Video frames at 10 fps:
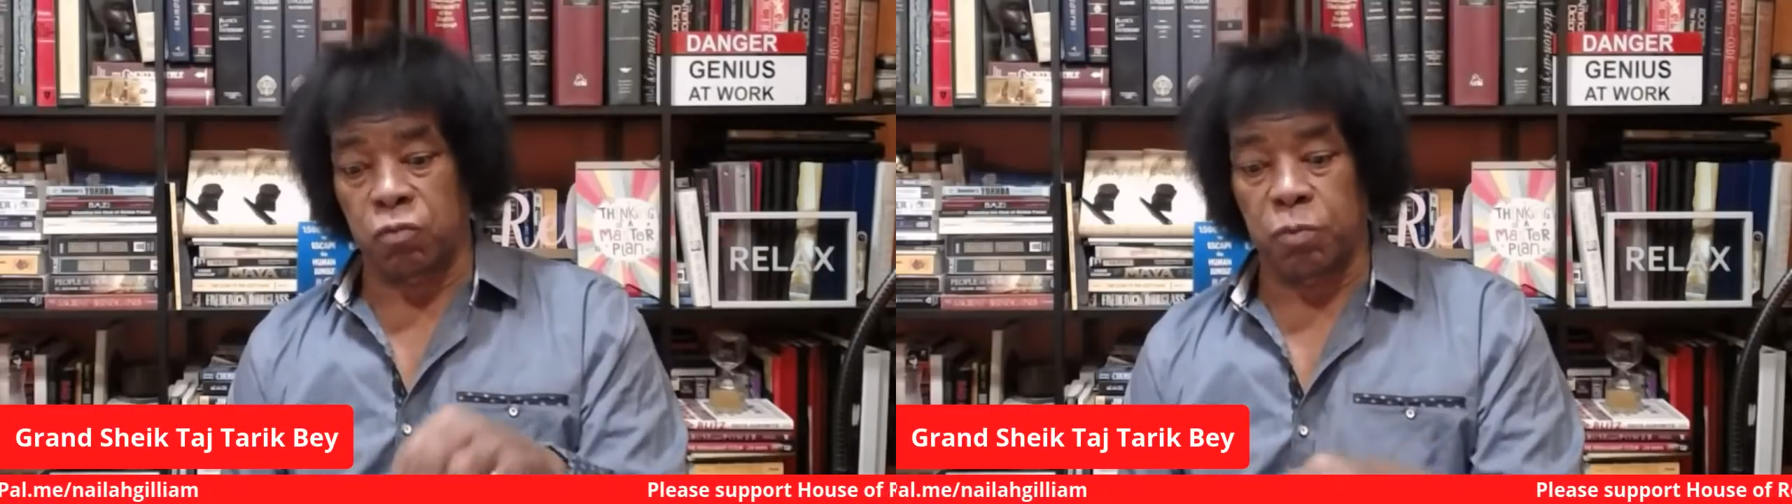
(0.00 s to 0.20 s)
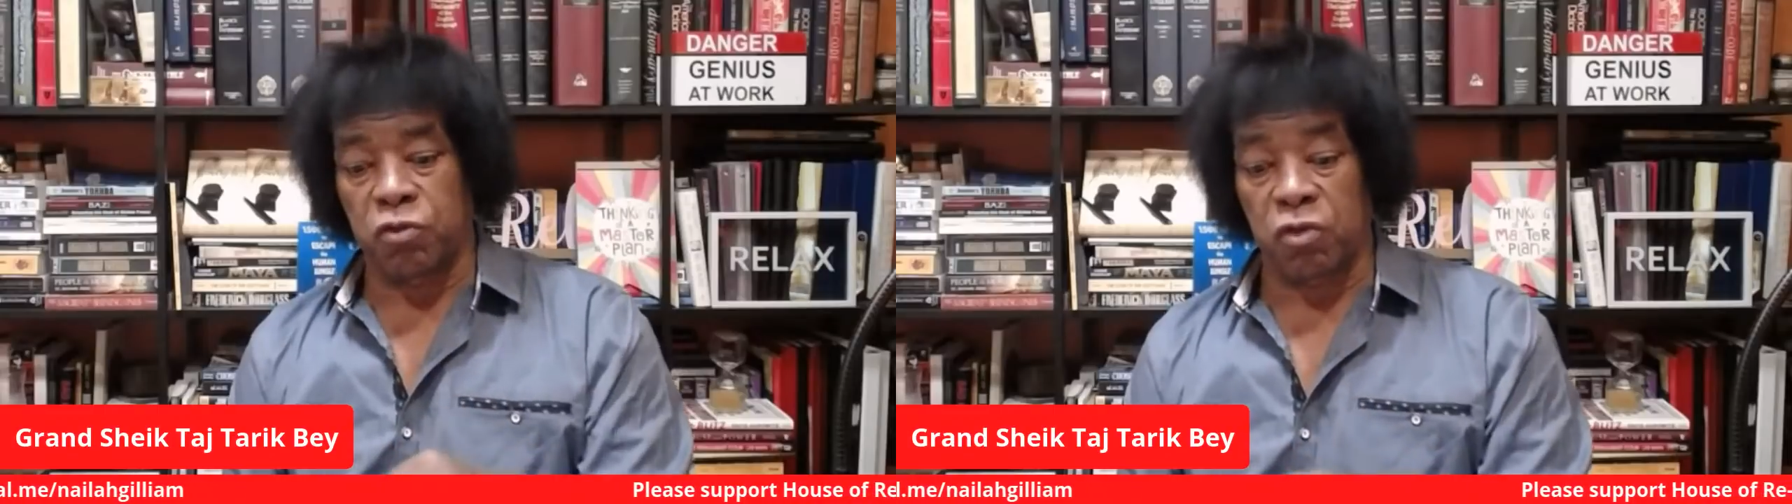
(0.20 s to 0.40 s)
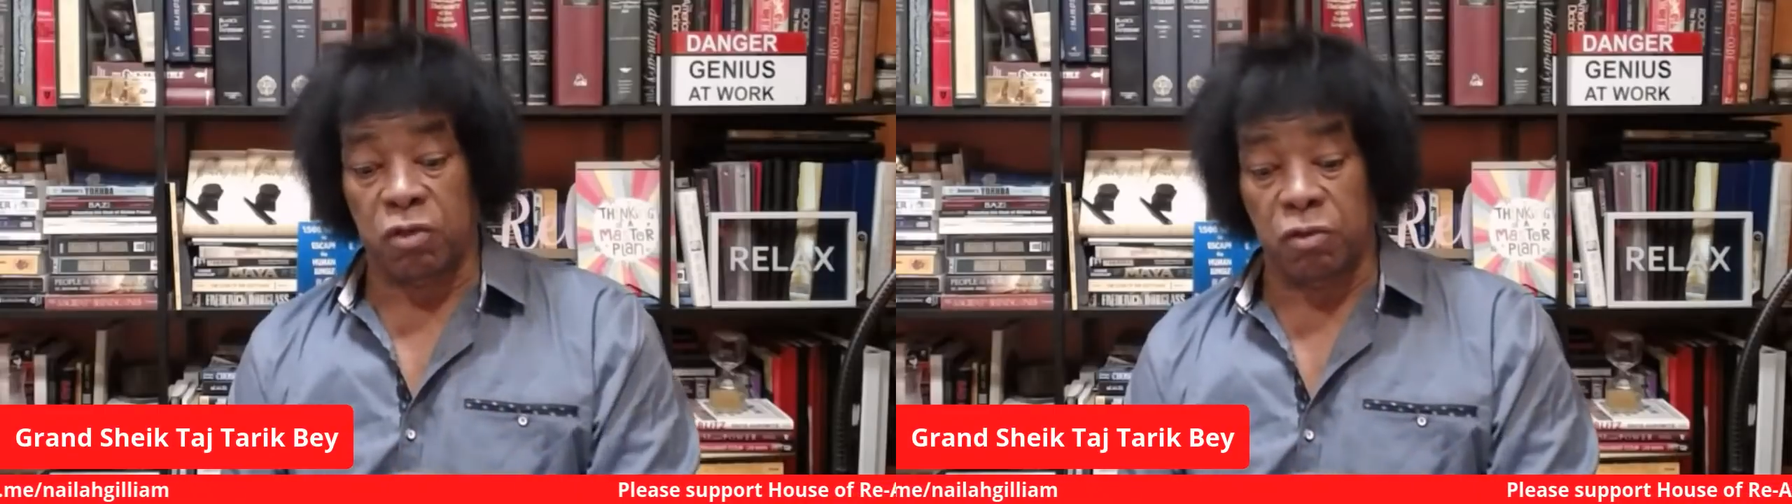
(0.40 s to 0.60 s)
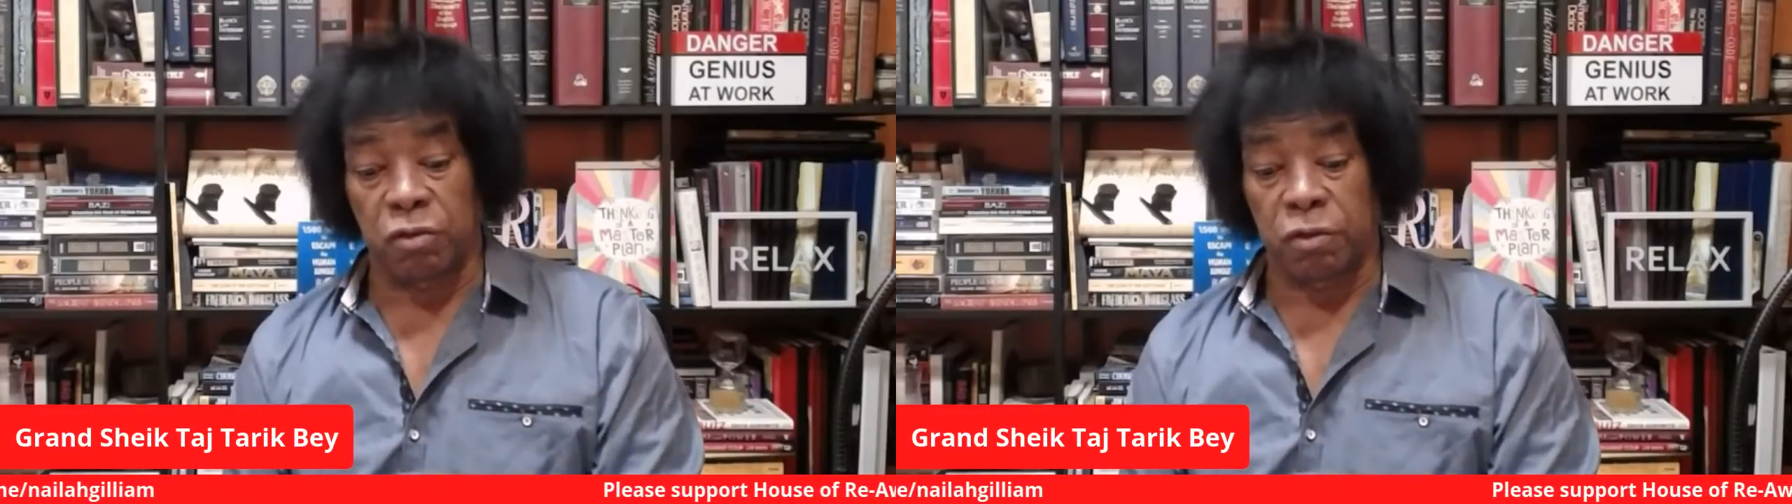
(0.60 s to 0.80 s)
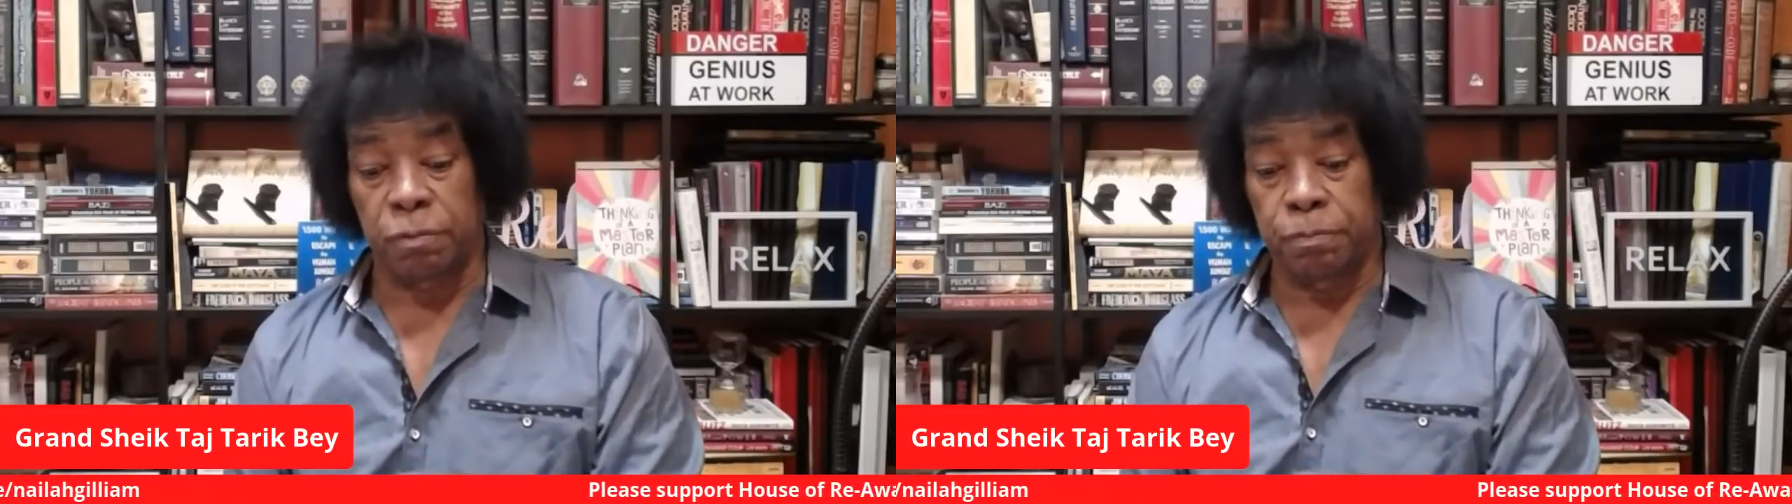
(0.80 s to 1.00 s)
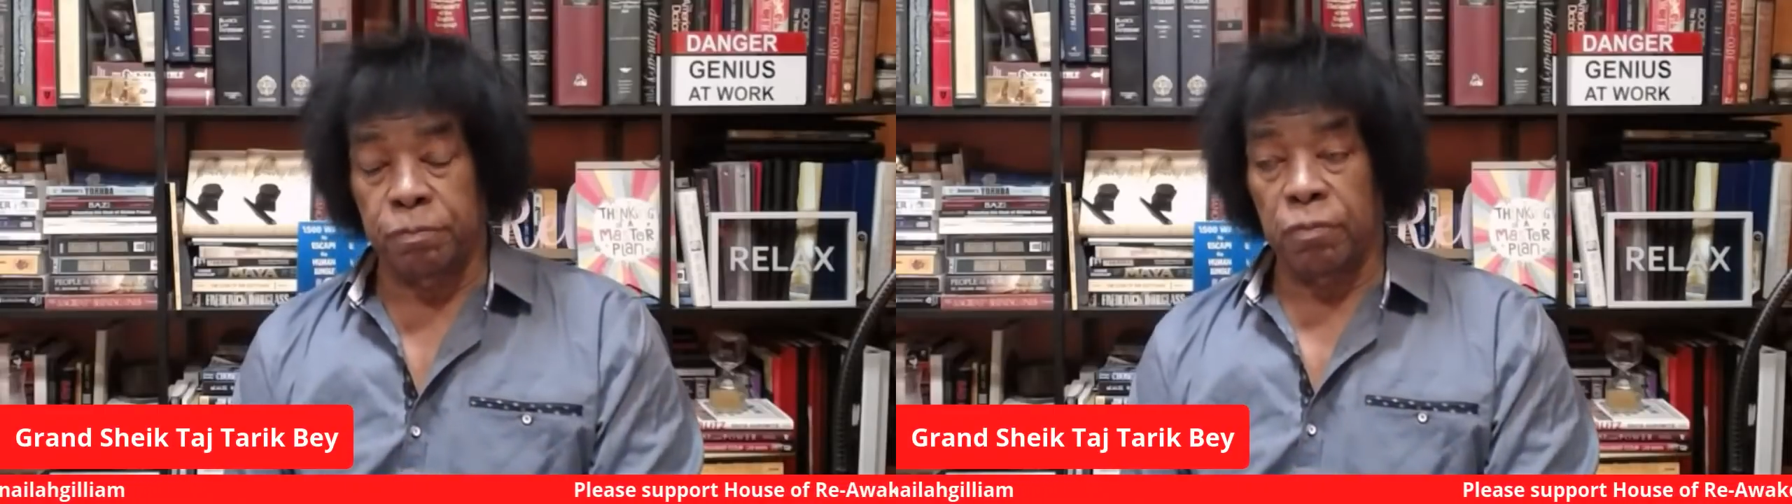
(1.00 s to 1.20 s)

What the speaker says: particular